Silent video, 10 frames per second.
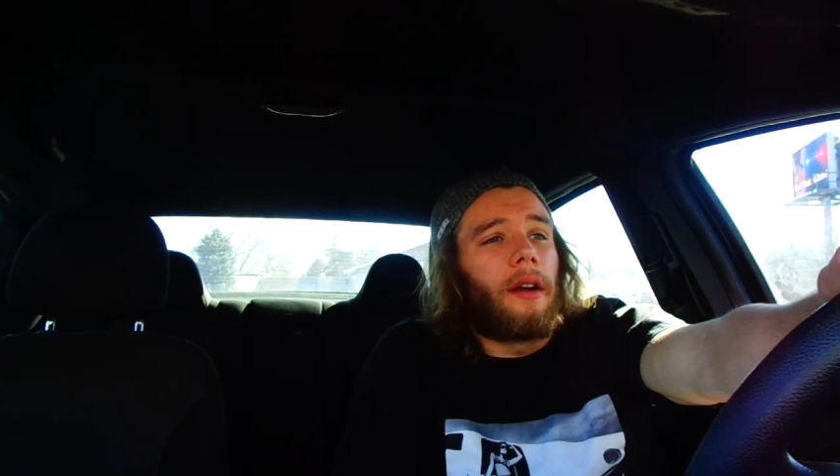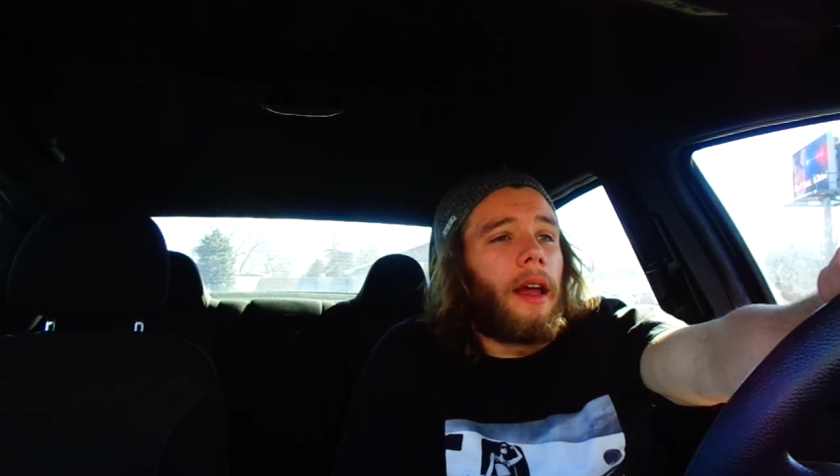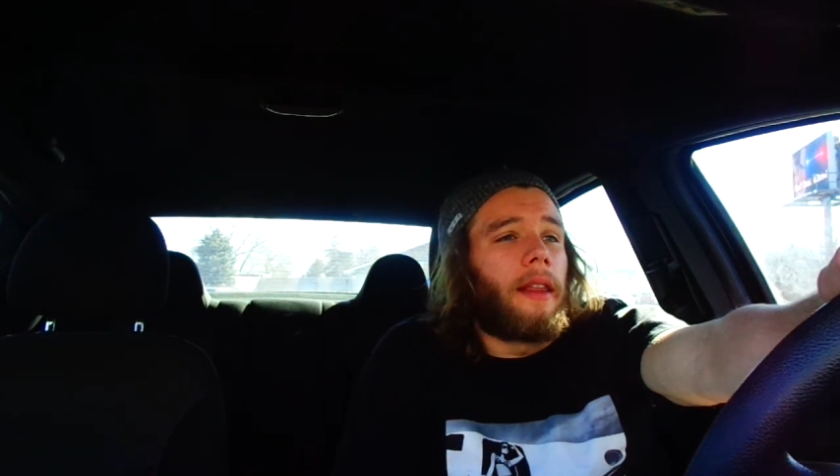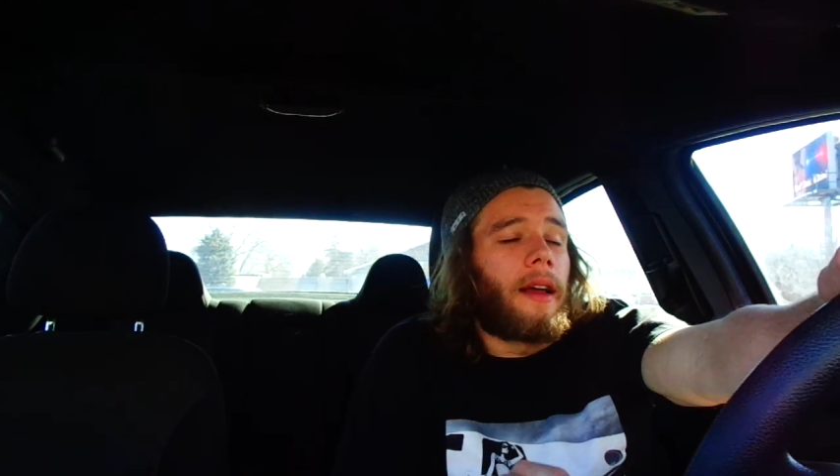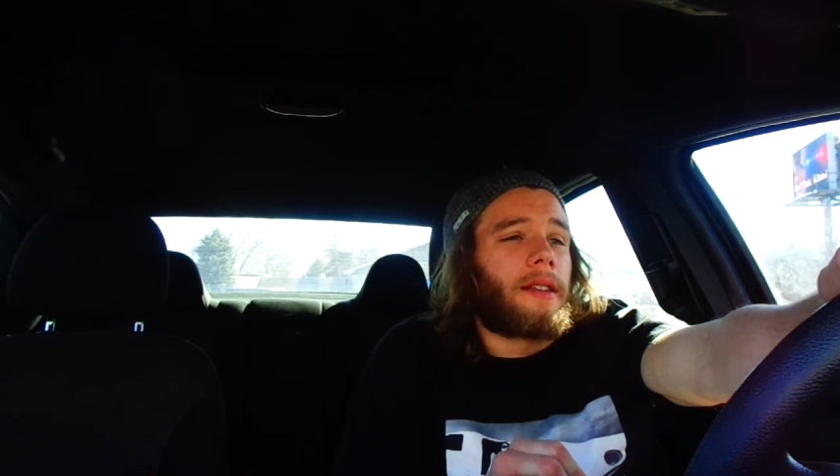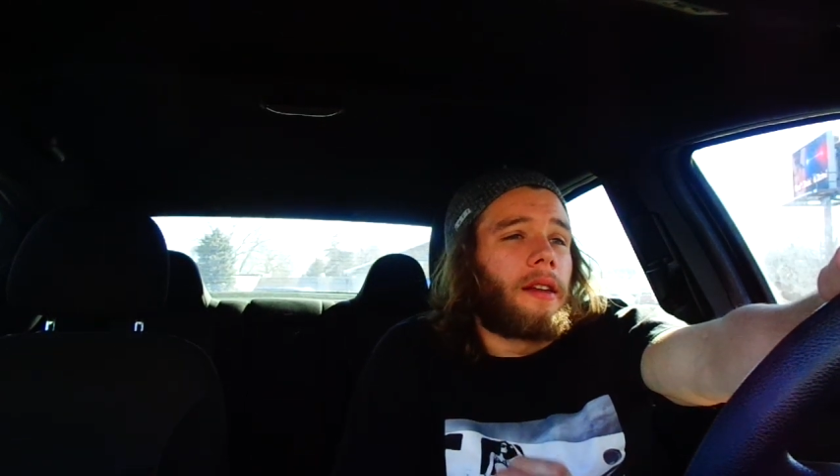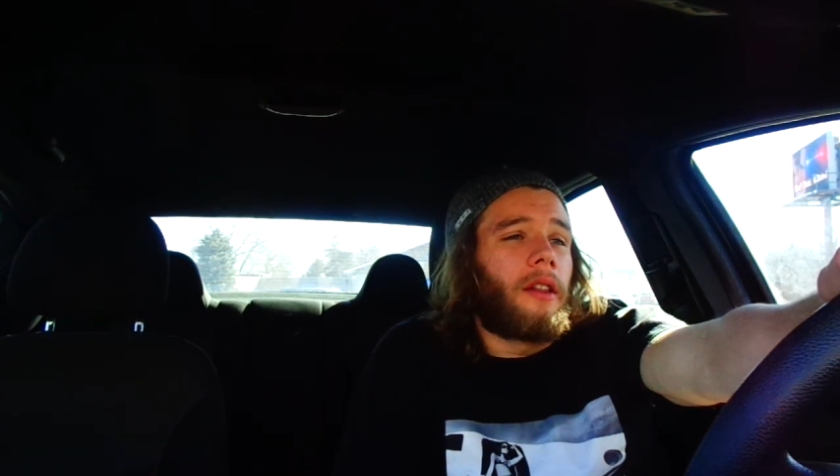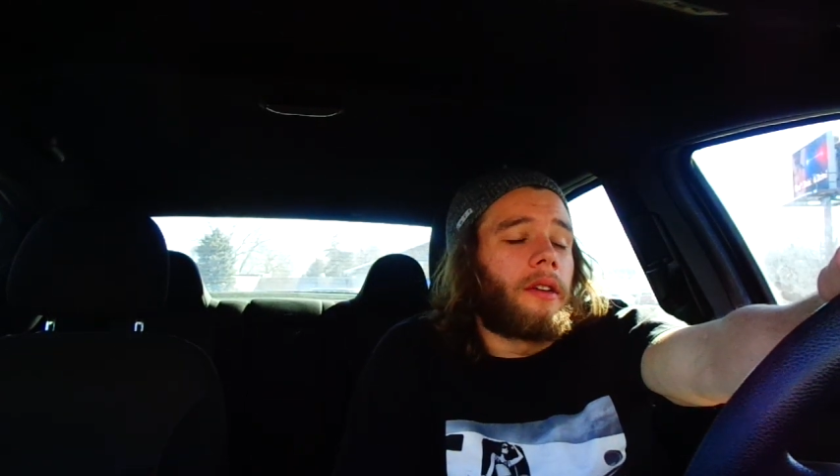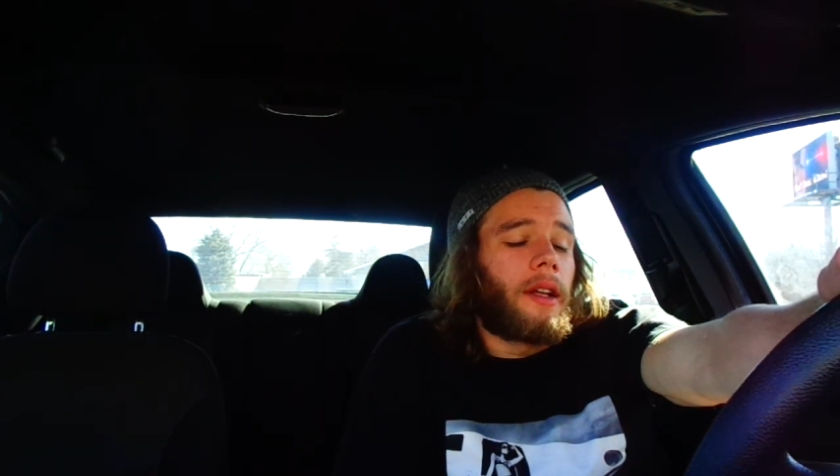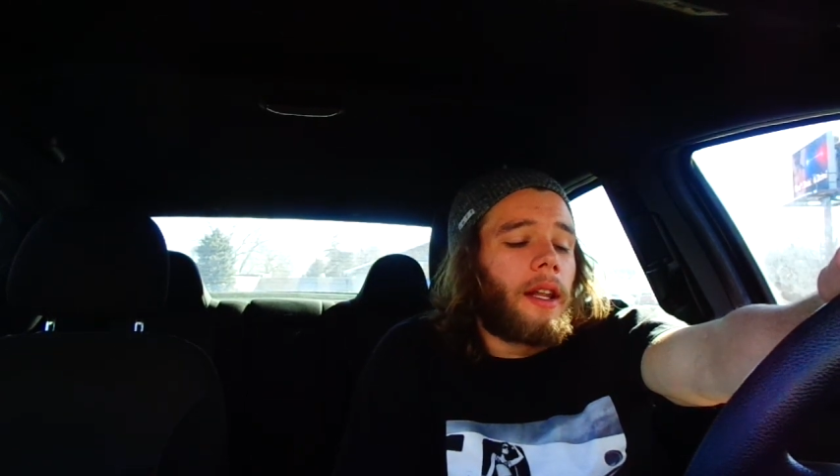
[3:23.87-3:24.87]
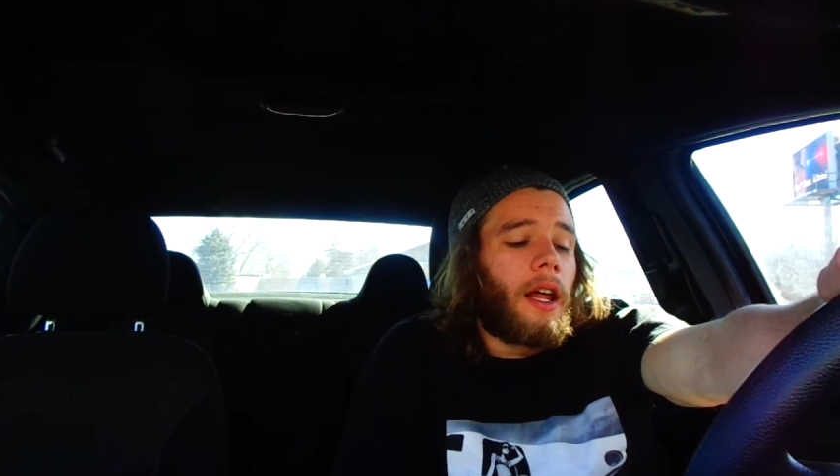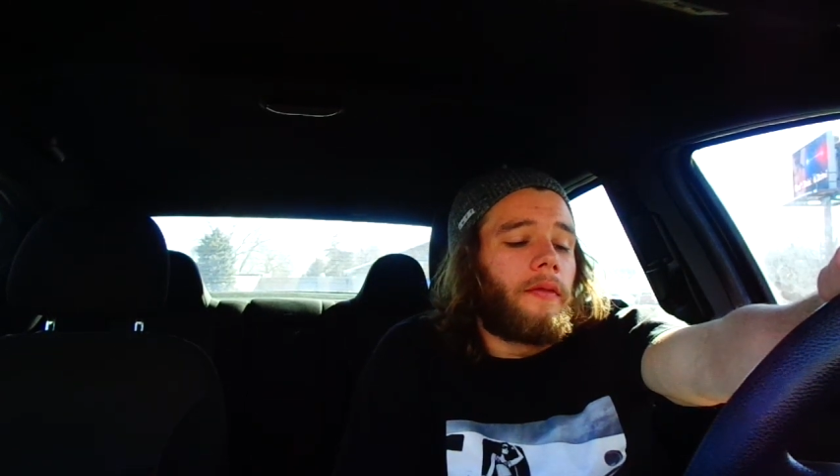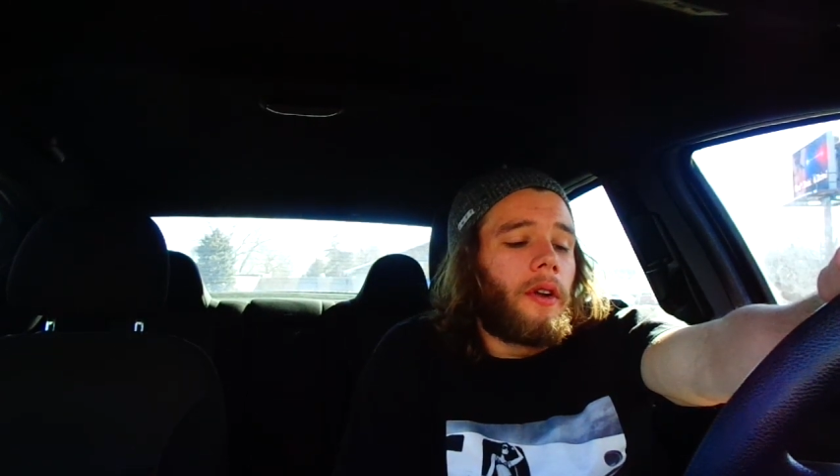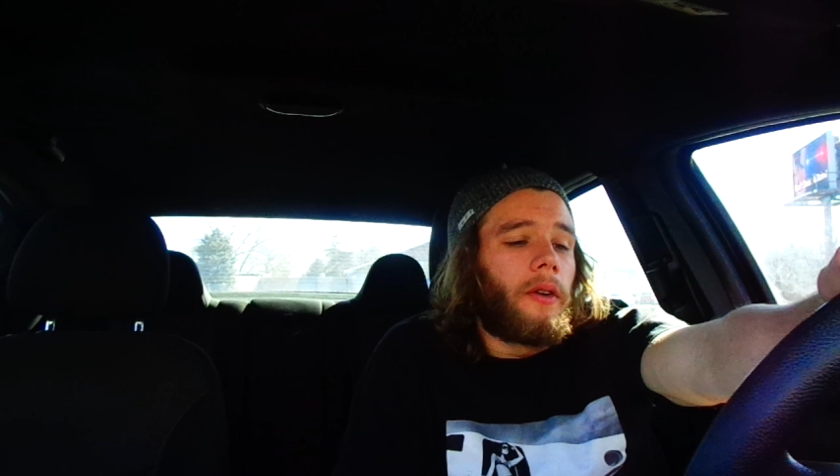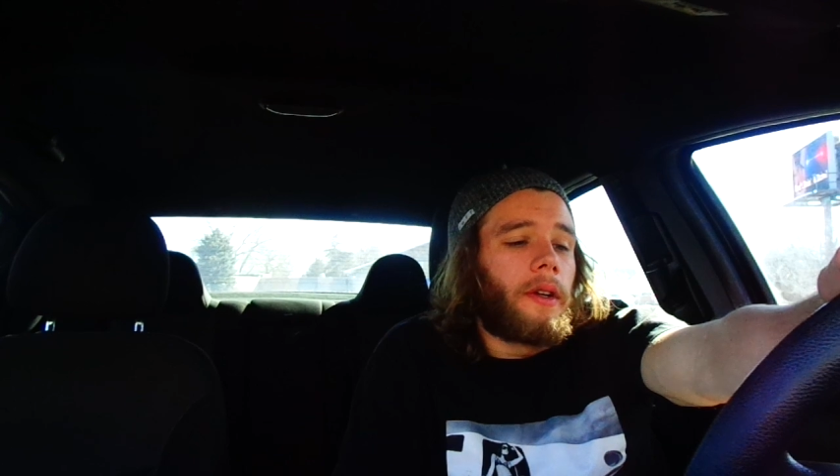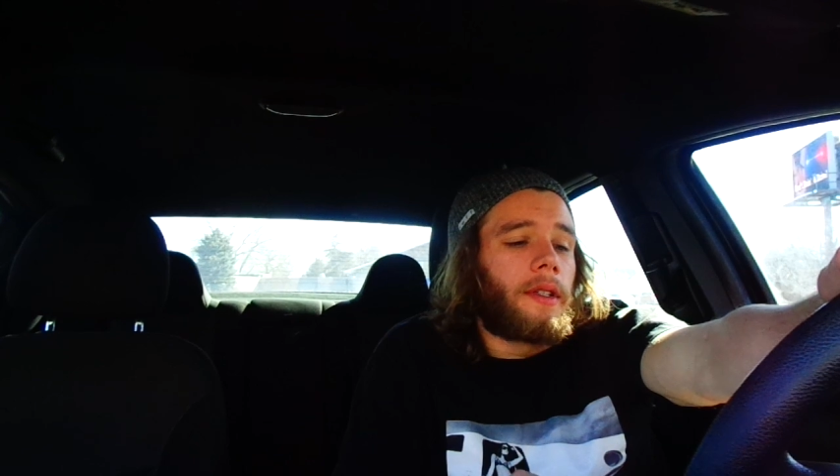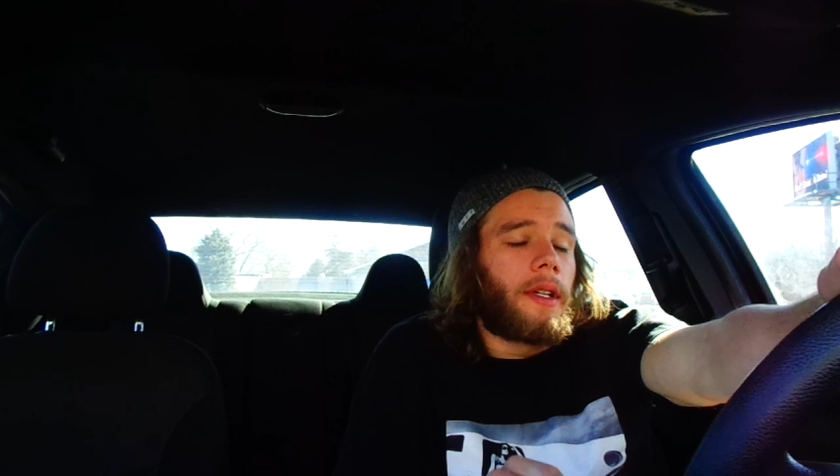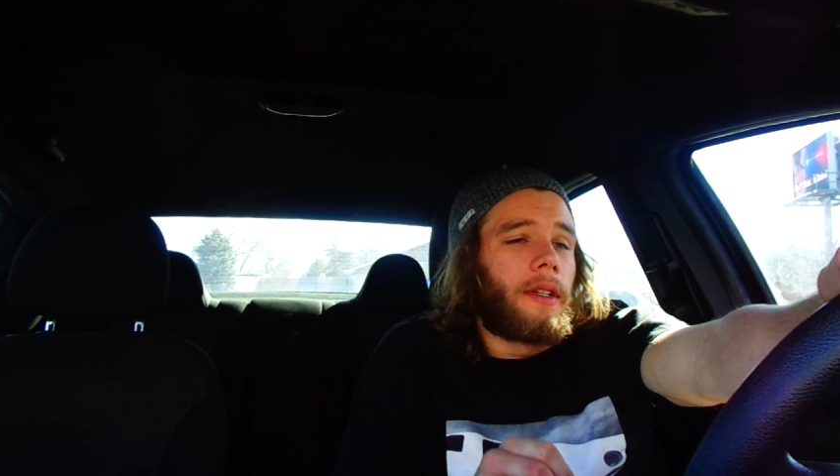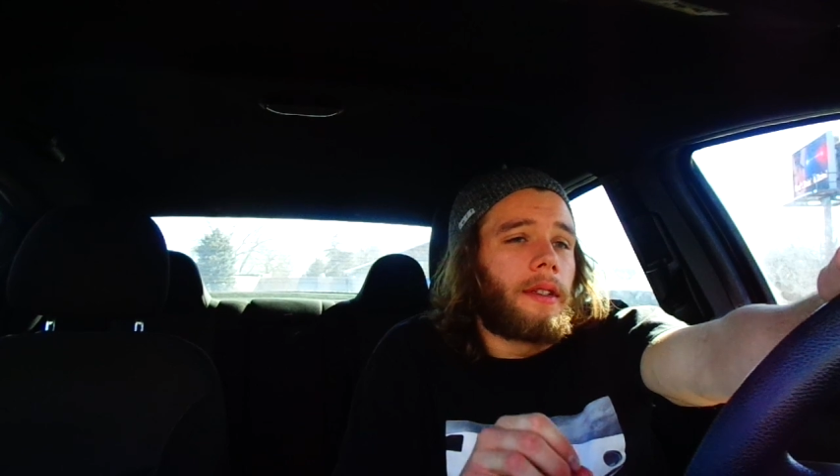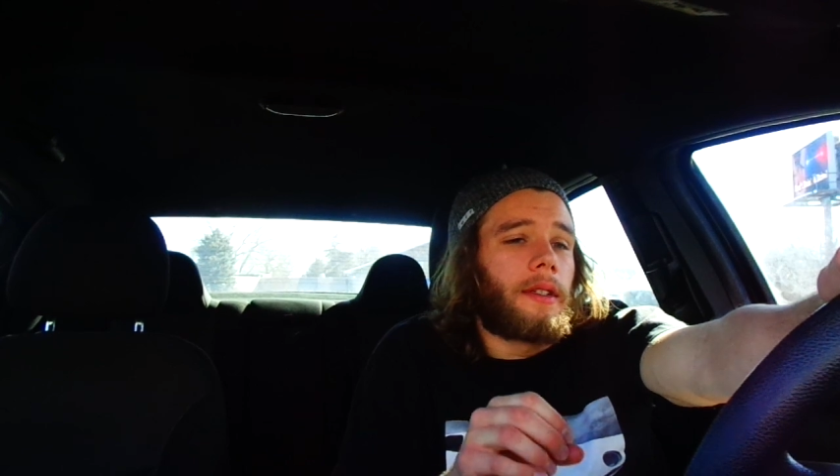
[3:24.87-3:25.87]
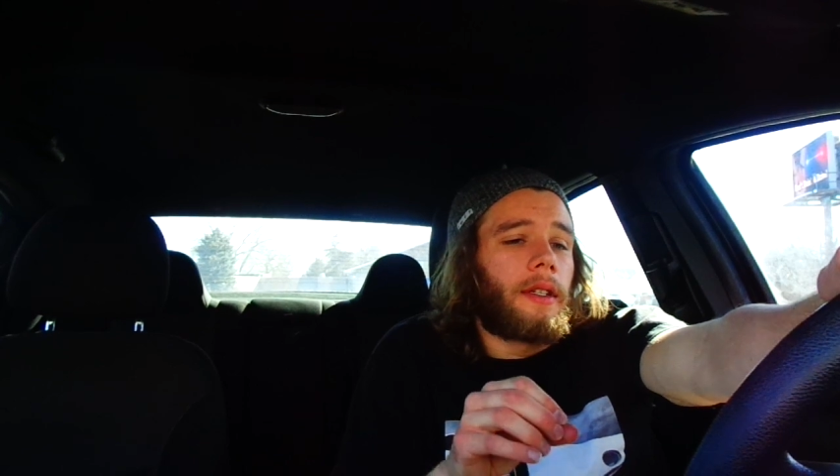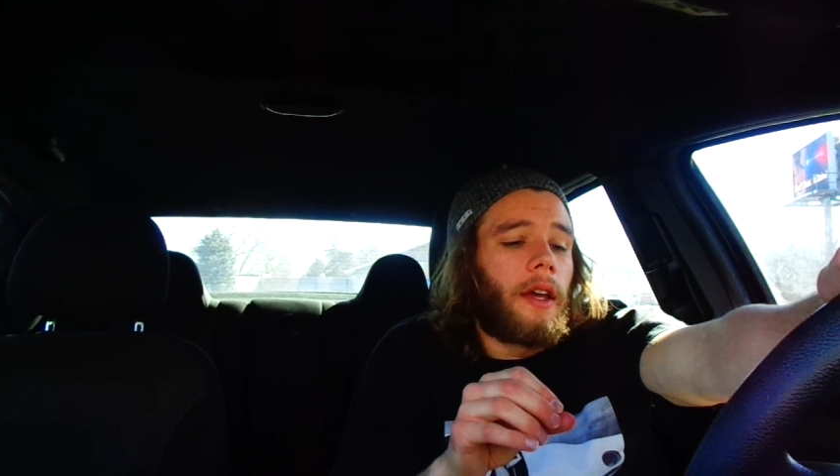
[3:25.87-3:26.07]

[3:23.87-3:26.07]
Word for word: And that's another thing that I've noticed is